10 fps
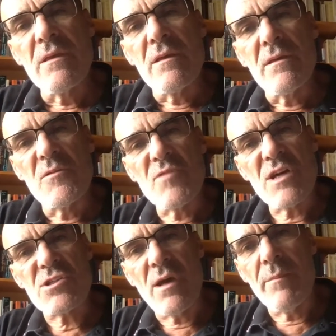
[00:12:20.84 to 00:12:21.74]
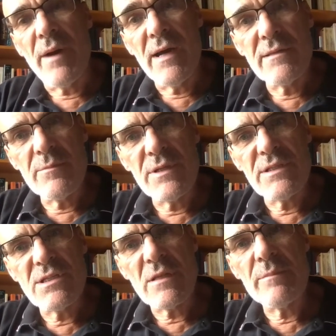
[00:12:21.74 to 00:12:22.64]
uh, Russia by the
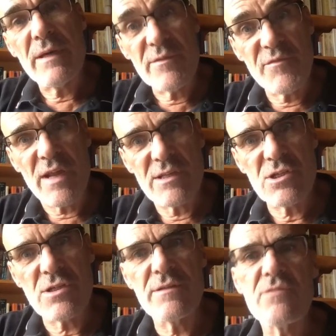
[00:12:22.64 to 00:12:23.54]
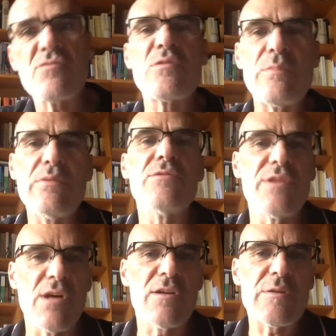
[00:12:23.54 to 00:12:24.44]
British and by the French to support
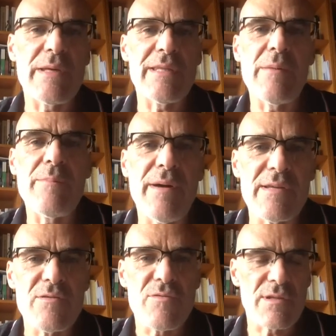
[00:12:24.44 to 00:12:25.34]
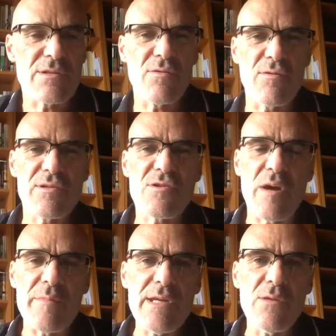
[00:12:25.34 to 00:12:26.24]
the Ottoman Empire during the so-called
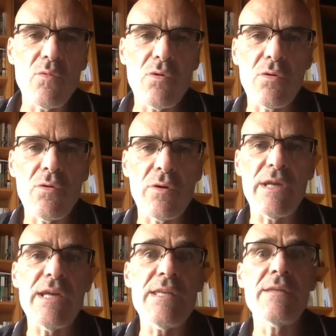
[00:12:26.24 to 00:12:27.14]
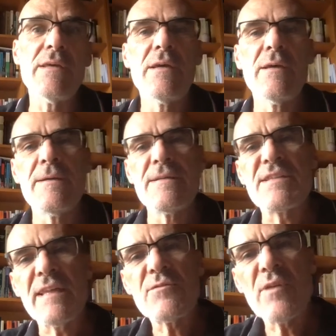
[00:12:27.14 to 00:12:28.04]
Crimean War in
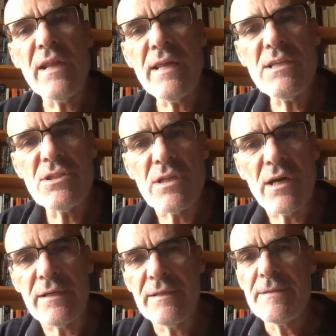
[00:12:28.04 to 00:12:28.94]
Central Asia,